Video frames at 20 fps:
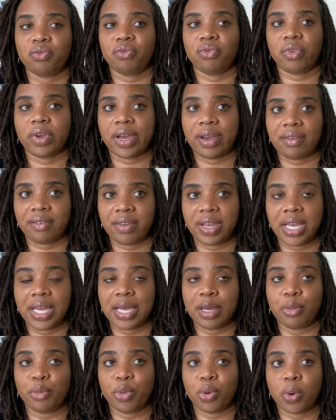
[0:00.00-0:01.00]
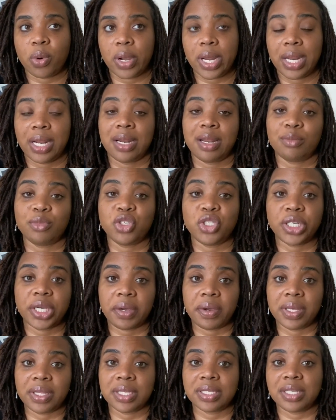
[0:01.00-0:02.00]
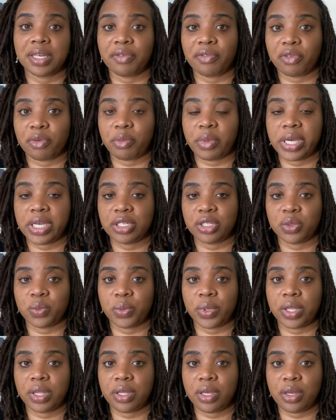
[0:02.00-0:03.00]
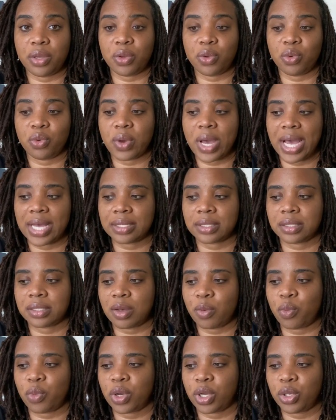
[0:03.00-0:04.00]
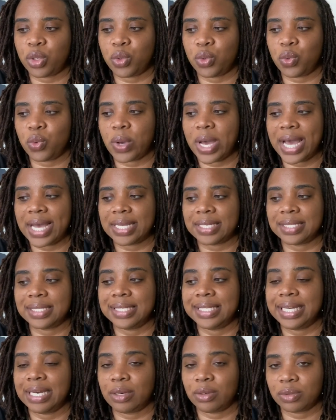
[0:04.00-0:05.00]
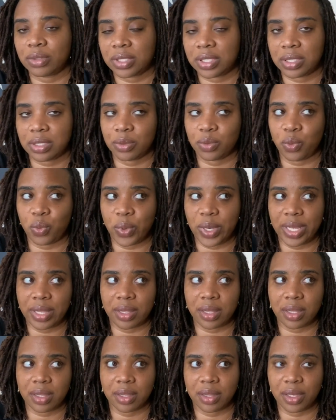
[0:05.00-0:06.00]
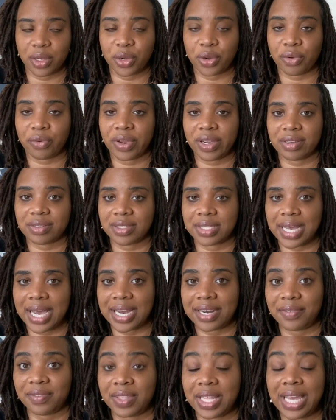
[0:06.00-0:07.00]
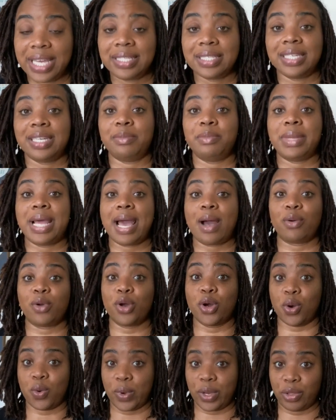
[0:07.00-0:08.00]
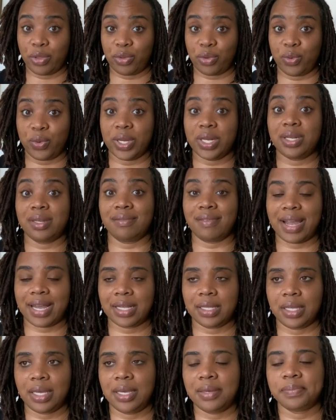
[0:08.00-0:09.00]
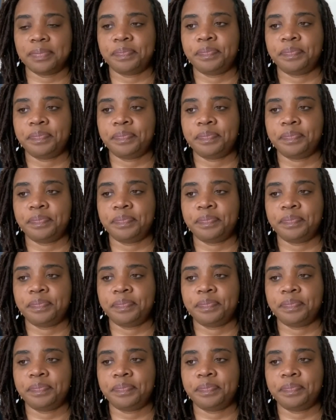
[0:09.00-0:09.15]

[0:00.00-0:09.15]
very important, and I'm sharing this information with you as someone who has dealt with the career side of things and am now going through it directly.